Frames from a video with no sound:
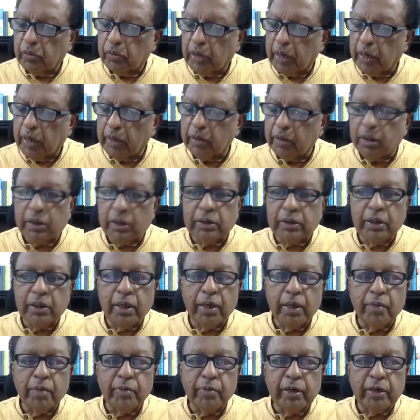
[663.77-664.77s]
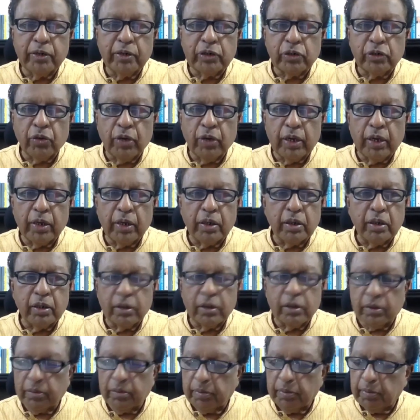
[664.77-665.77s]
another 300 square
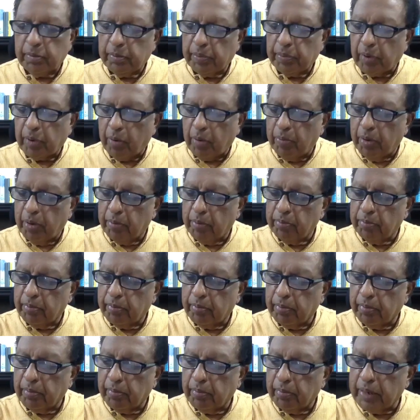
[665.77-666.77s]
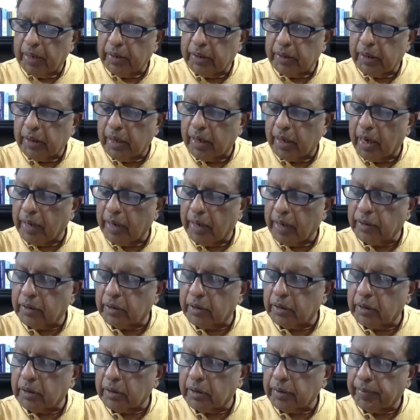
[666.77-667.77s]
problem might
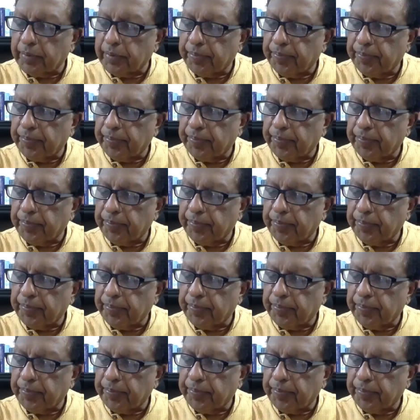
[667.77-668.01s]
arise.